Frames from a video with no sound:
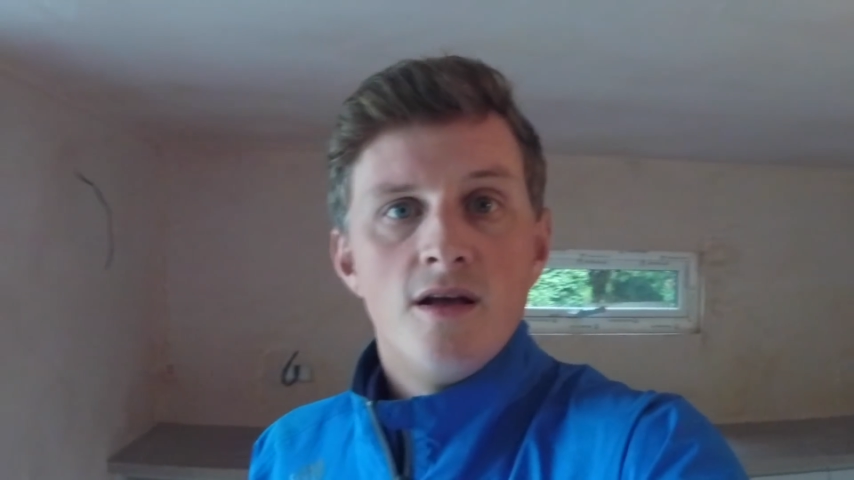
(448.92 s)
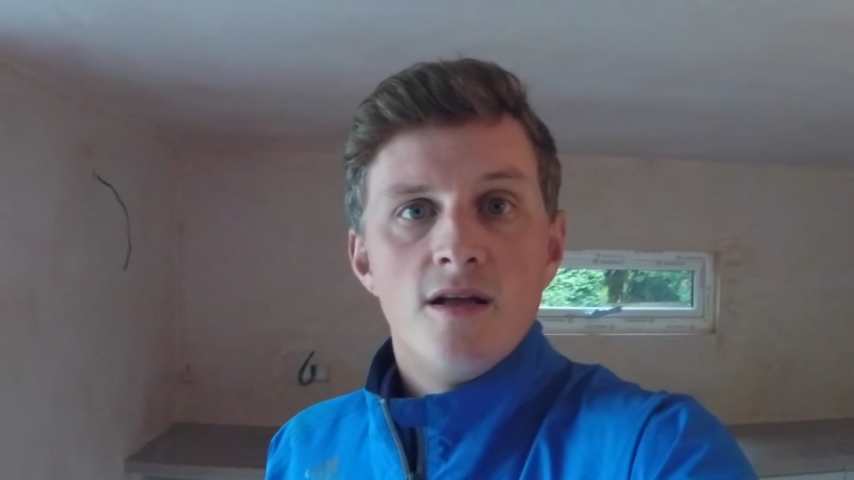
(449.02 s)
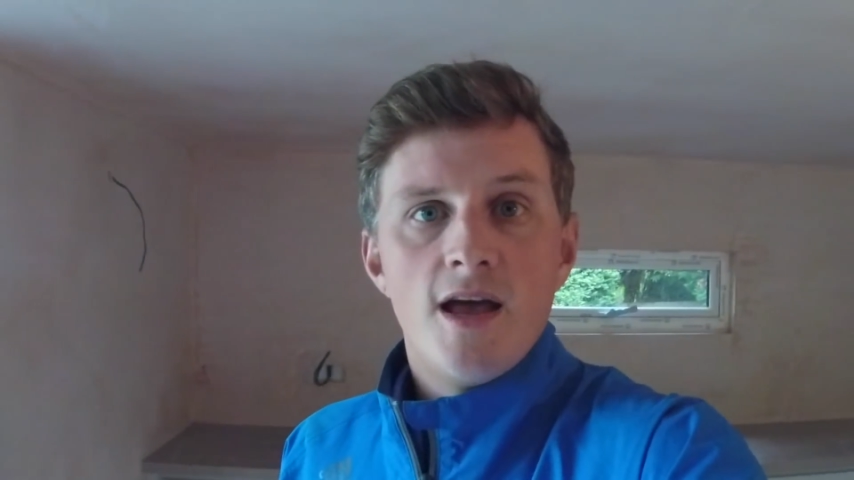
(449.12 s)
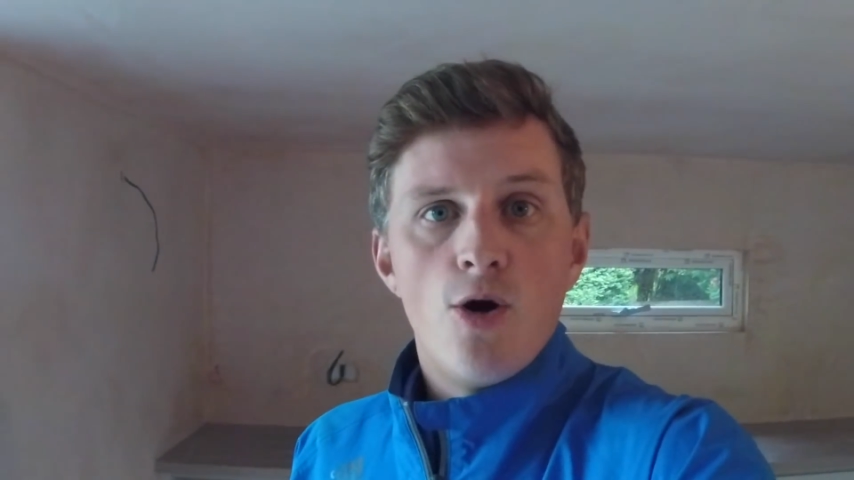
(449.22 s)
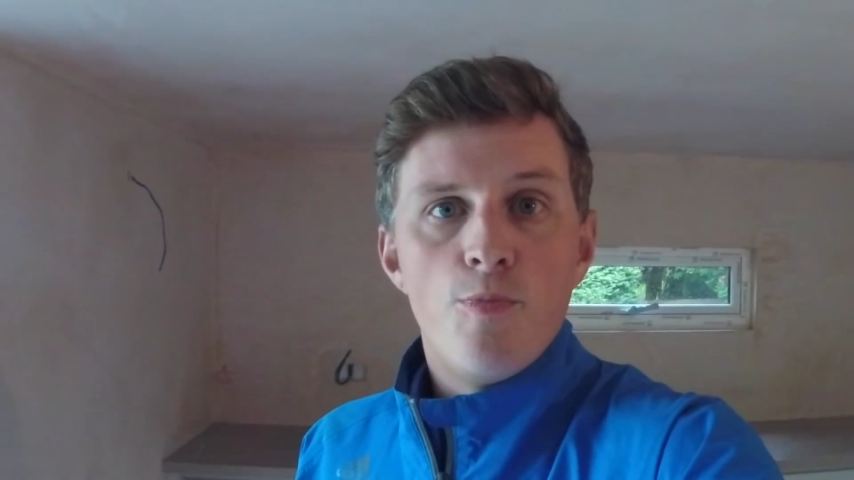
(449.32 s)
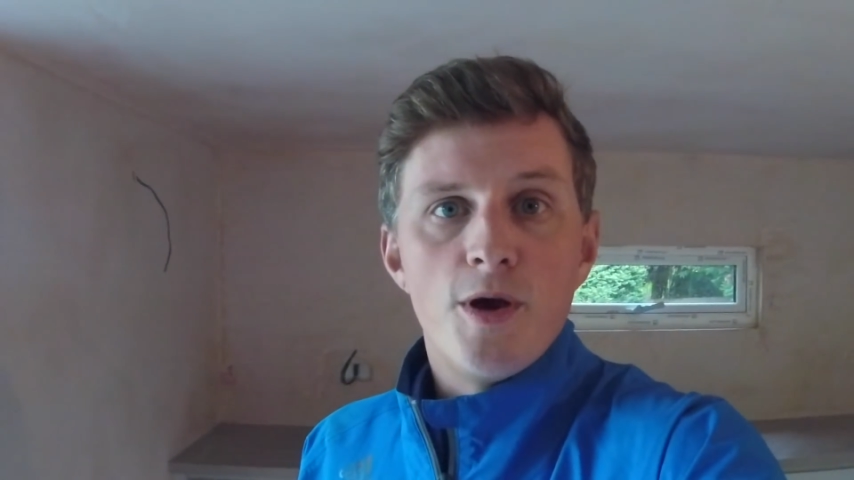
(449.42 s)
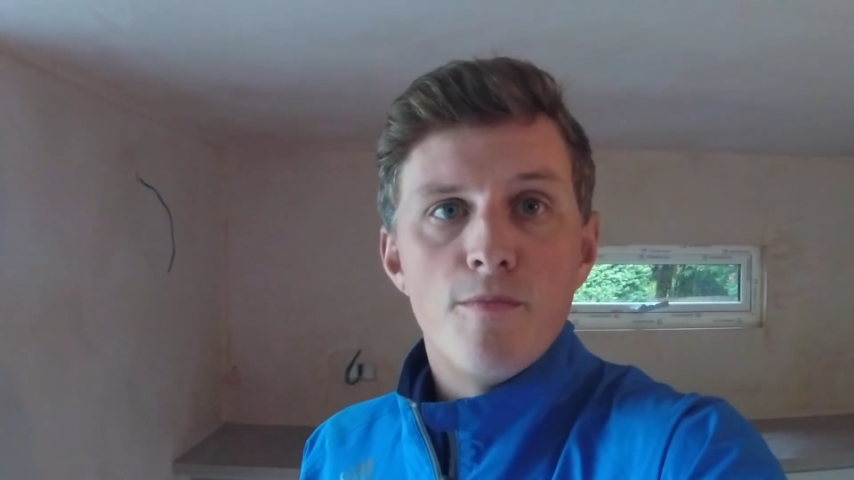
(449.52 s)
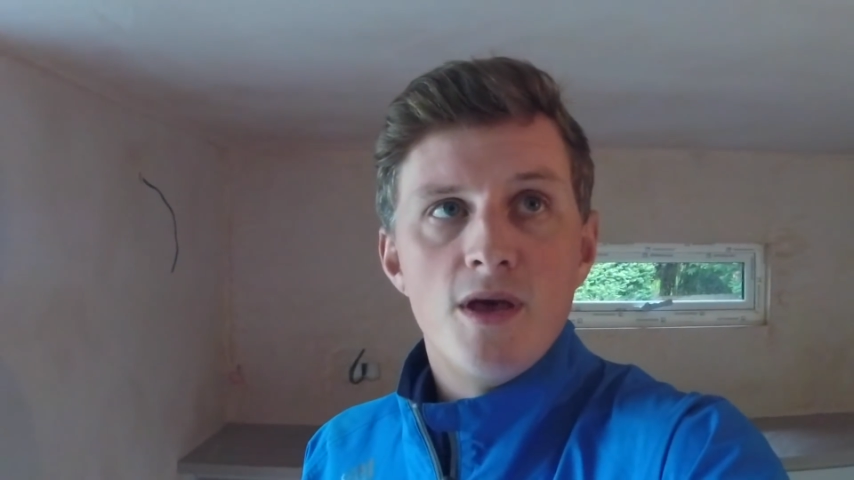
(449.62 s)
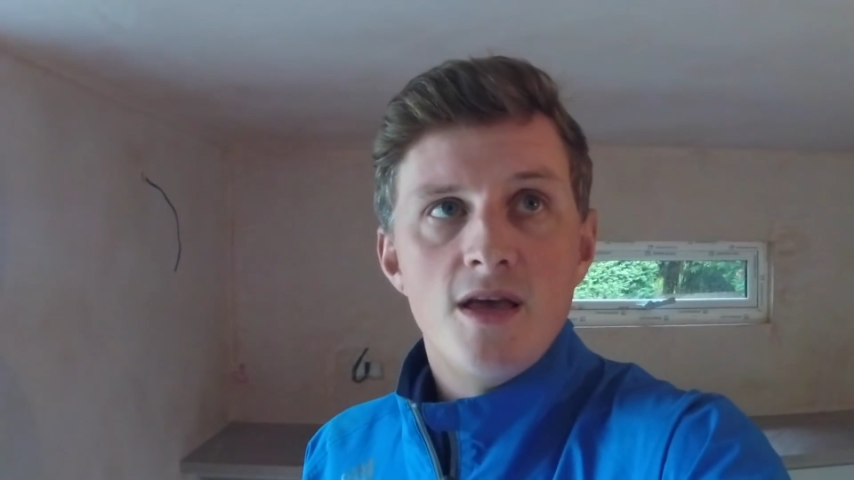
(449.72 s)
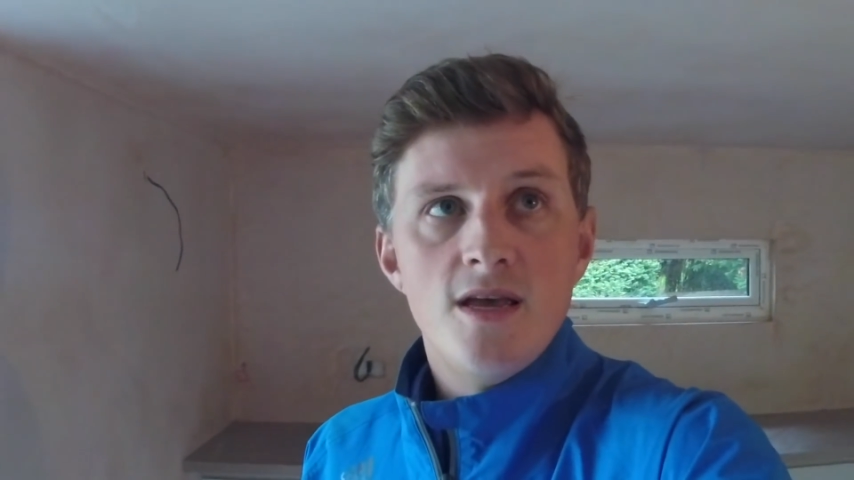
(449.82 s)
helping
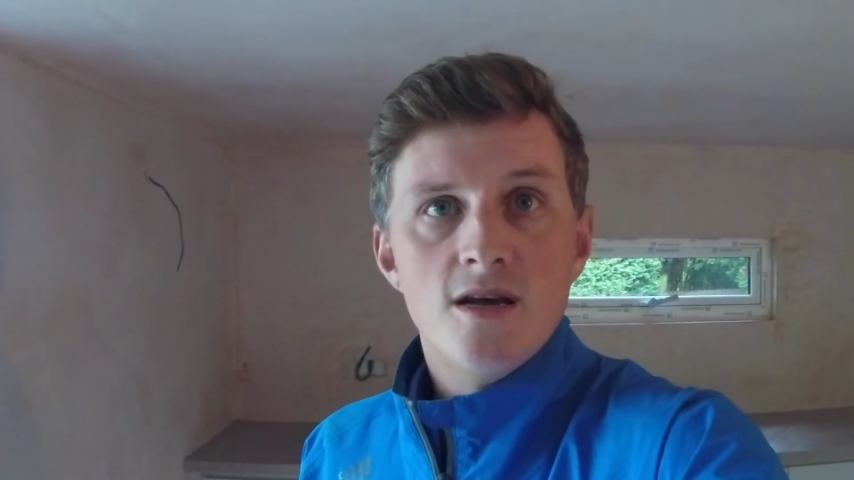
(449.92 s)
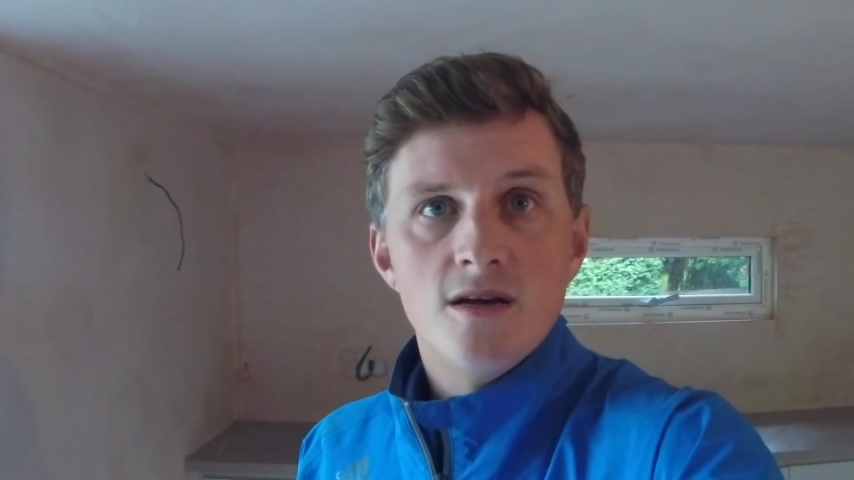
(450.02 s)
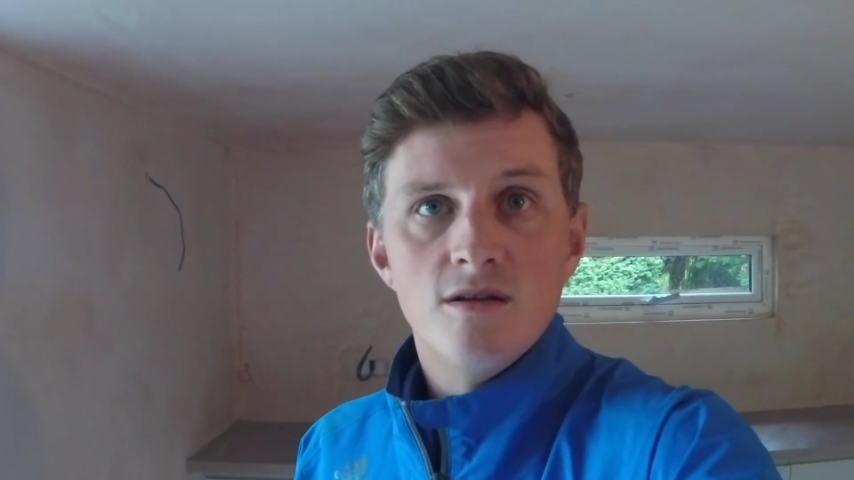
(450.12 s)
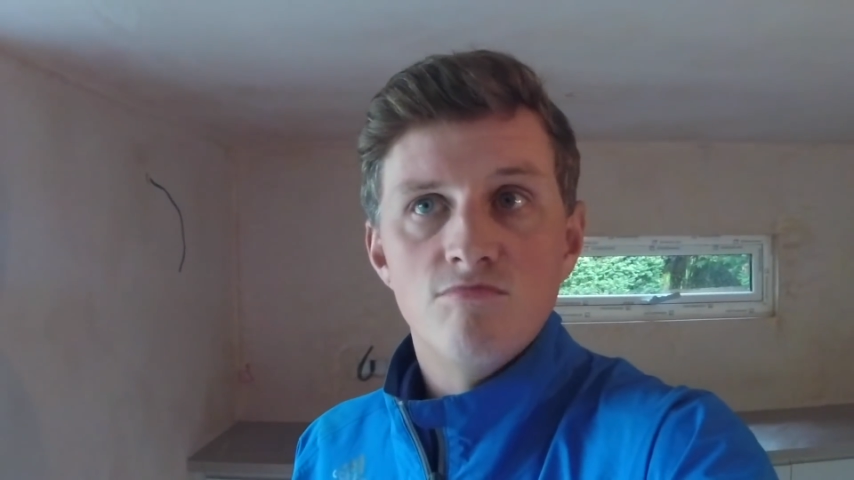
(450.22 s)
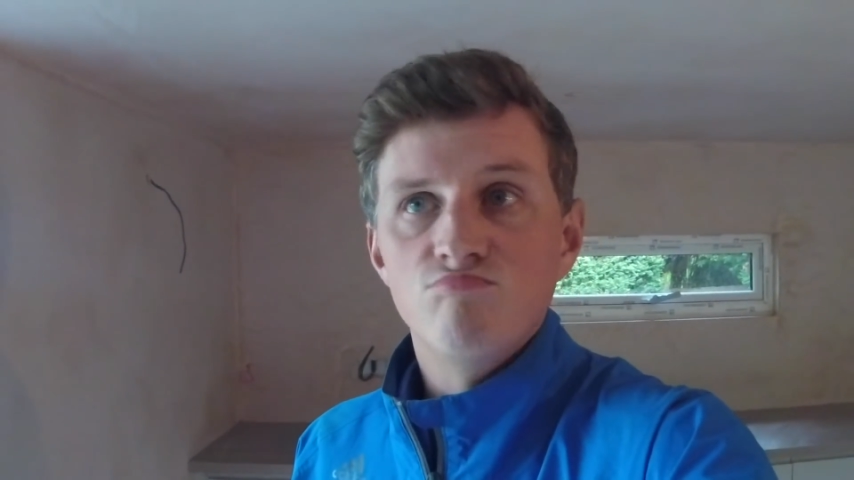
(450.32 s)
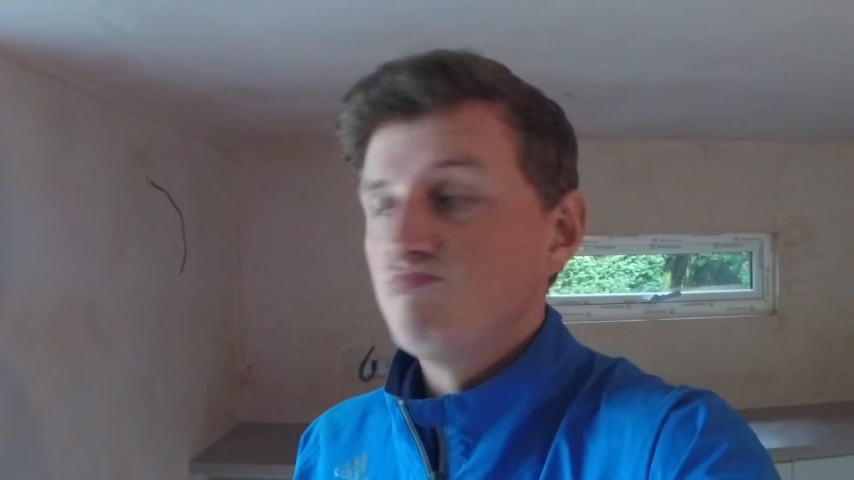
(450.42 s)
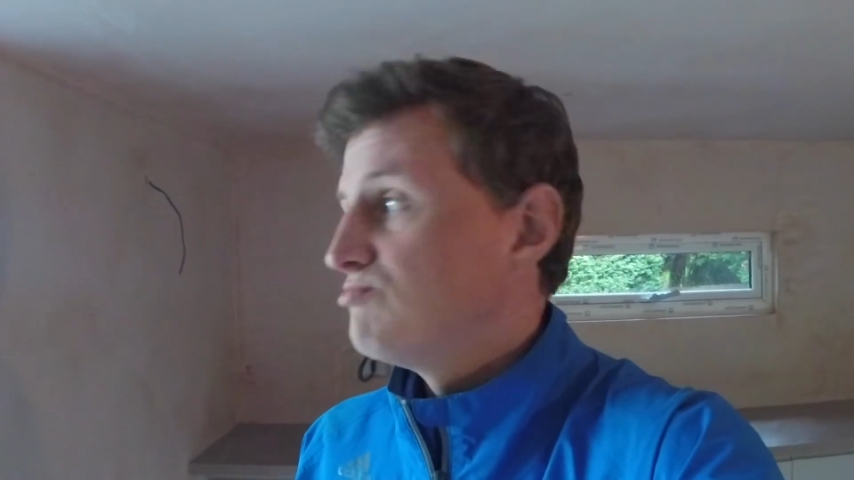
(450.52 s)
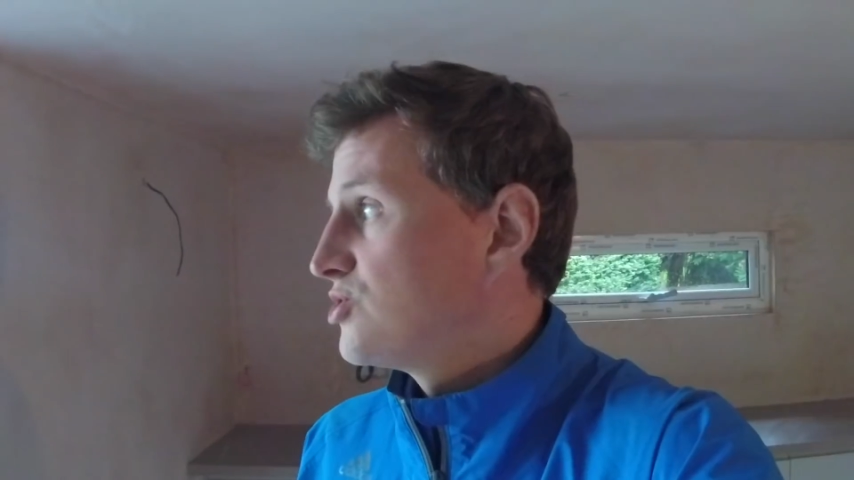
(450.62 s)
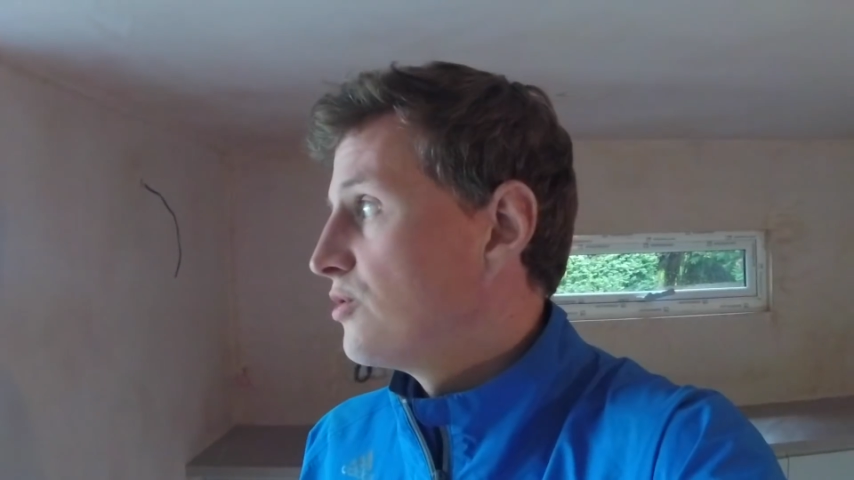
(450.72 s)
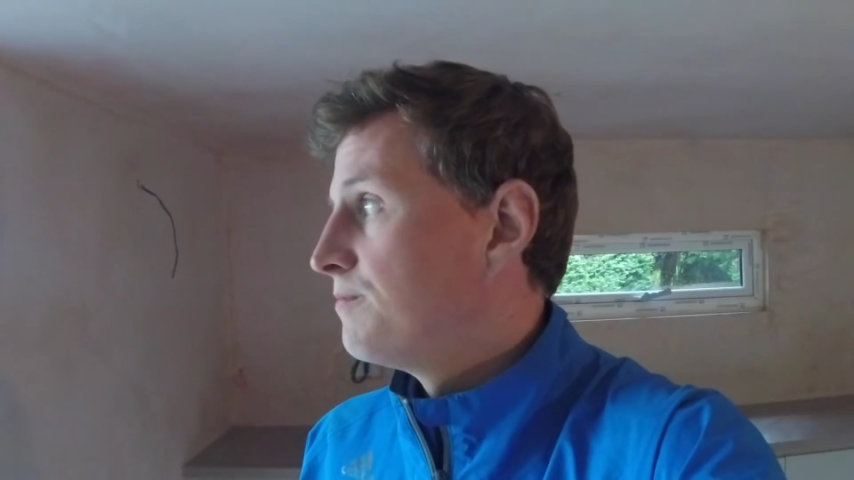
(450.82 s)
me sort